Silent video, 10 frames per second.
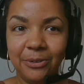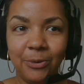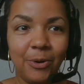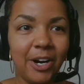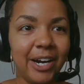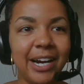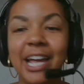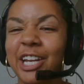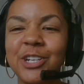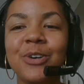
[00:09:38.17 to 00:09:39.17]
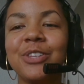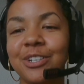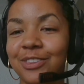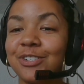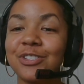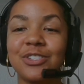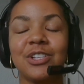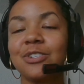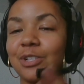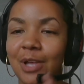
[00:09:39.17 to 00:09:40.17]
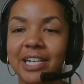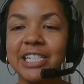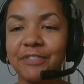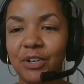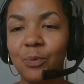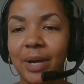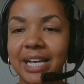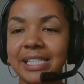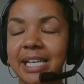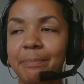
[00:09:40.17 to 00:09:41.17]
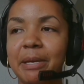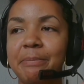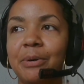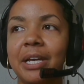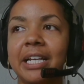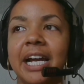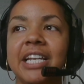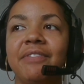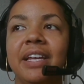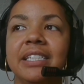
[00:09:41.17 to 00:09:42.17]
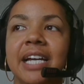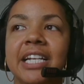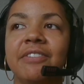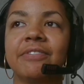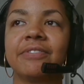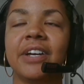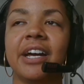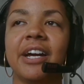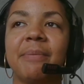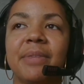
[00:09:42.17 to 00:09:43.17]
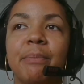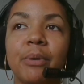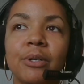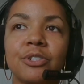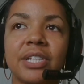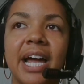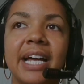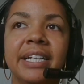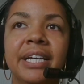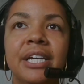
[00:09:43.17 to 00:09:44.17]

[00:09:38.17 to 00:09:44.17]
Or, there's a lot of different ways that people can kind of approach that.